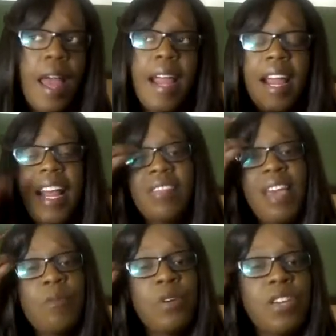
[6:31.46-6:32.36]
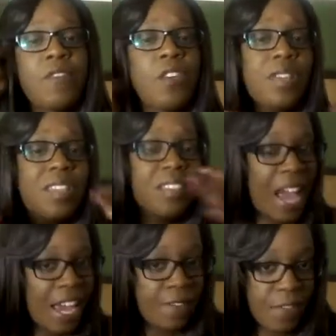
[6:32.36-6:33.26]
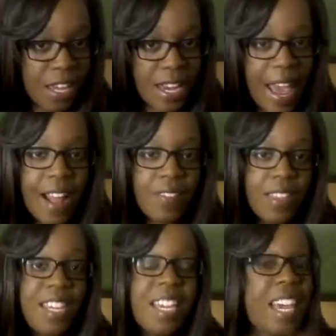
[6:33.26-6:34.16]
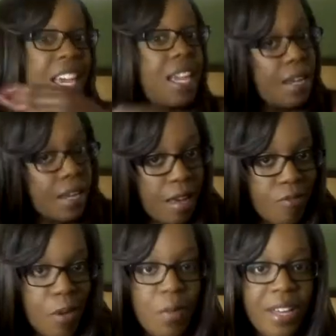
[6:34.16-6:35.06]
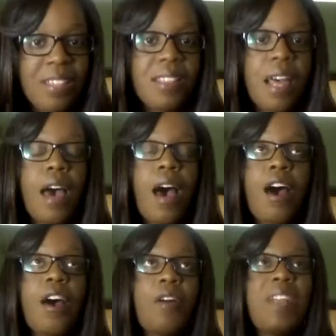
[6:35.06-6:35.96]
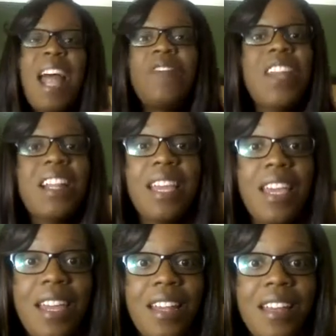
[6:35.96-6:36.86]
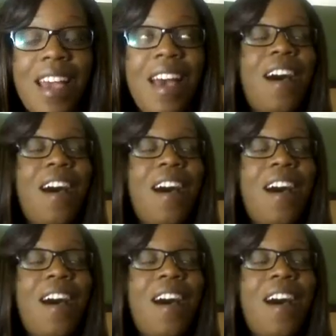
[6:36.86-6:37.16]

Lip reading: And they will give you a stipend at the end of the month. Not even at the end.